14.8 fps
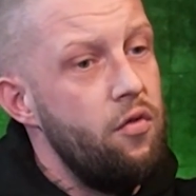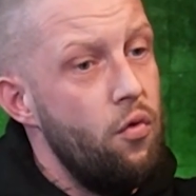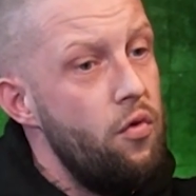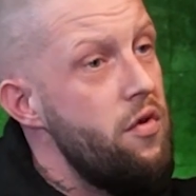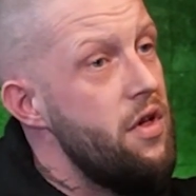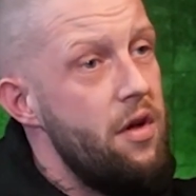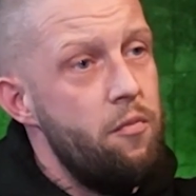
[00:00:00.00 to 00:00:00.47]

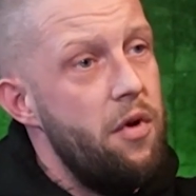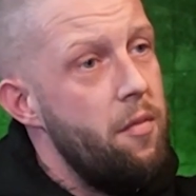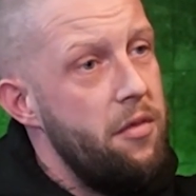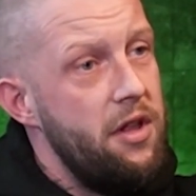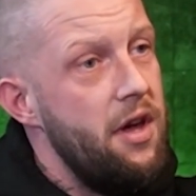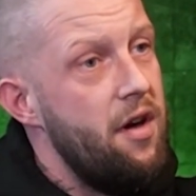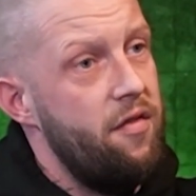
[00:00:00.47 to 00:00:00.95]
notice in with
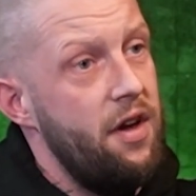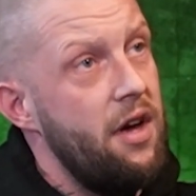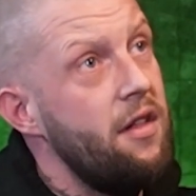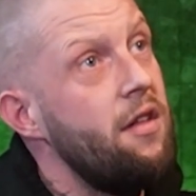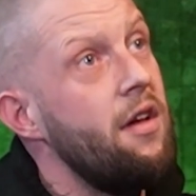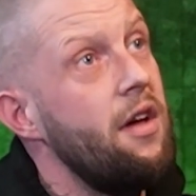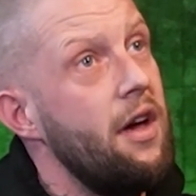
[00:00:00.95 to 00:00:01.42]
immediate
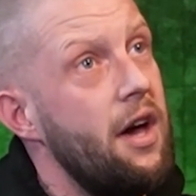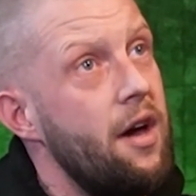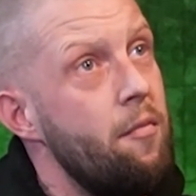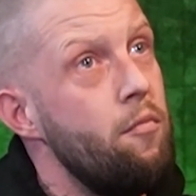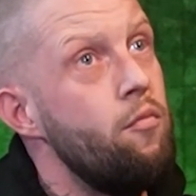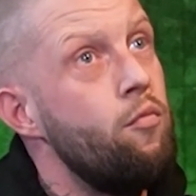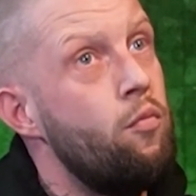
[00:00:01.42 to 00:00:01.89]
effect.
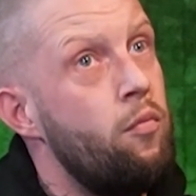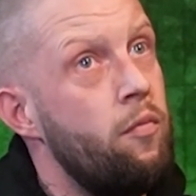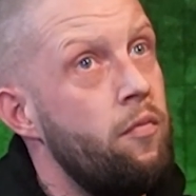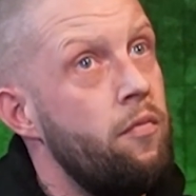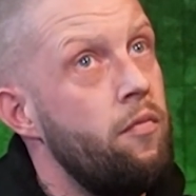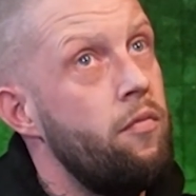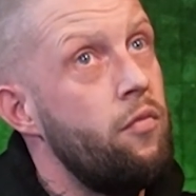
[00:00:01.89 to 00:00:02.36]

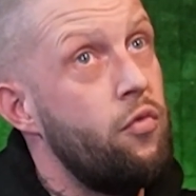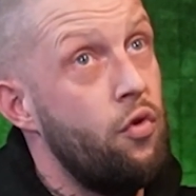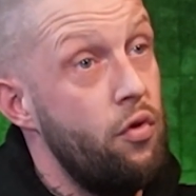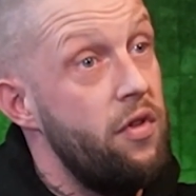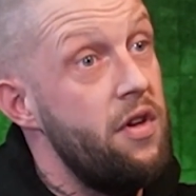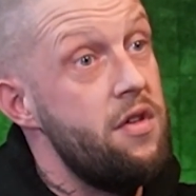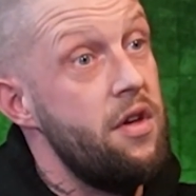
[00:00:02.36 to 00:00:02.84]
2
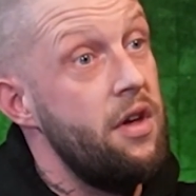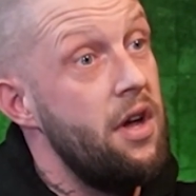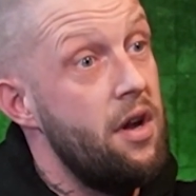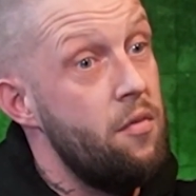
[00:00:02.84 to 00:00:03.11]
days later,